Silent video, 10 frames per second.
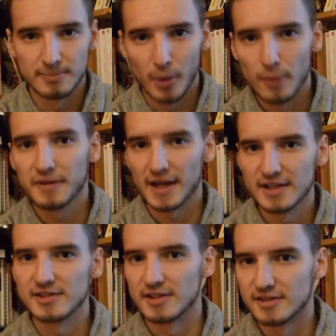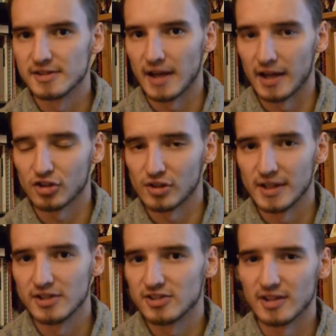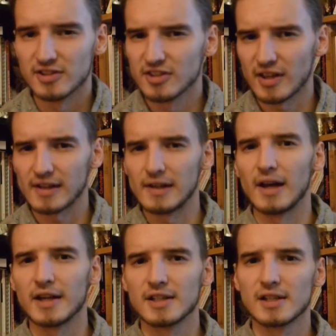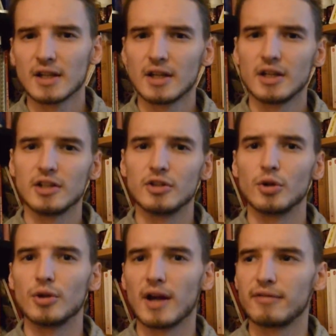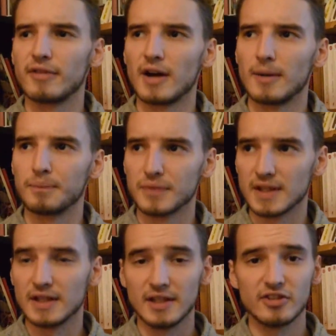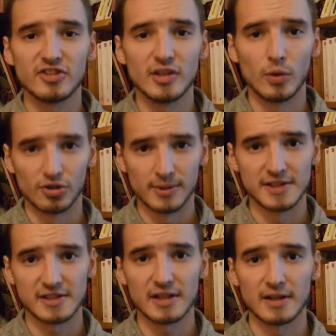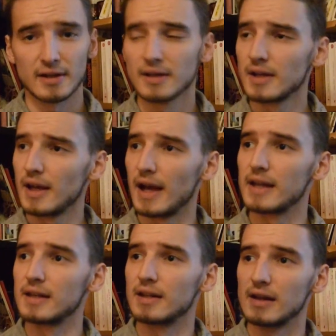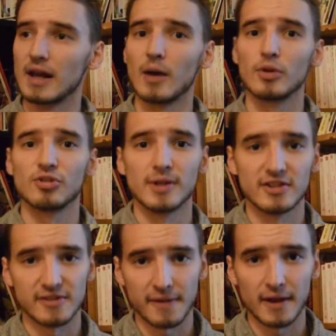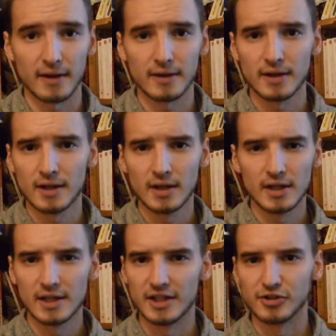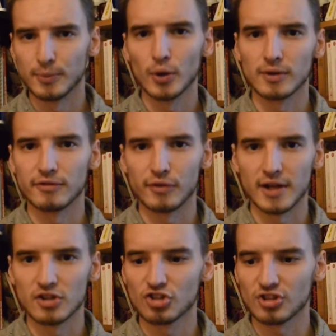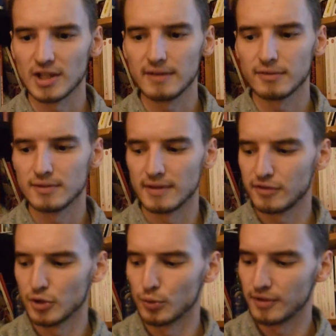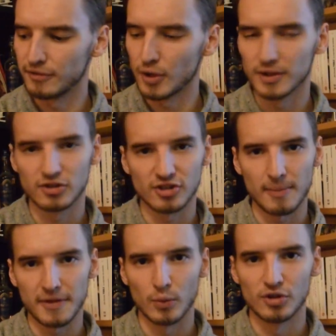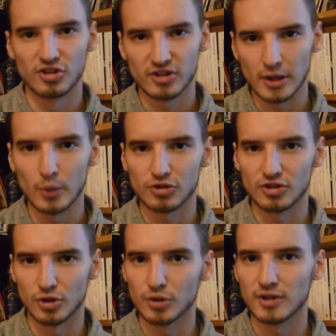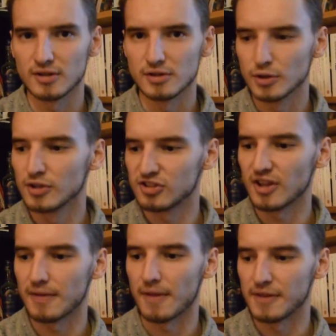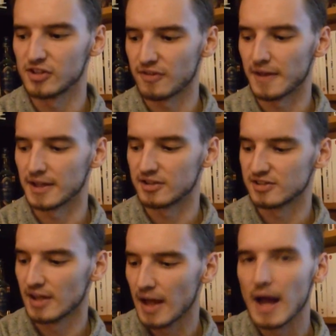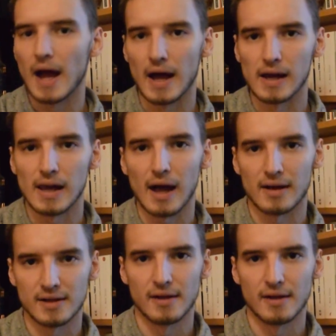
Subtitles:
both cases. Actually, it's exactly like you have ici, which means here, and là, which means there. In spoken French, even if you're referring to something which is close to you, you can say that this thing is là,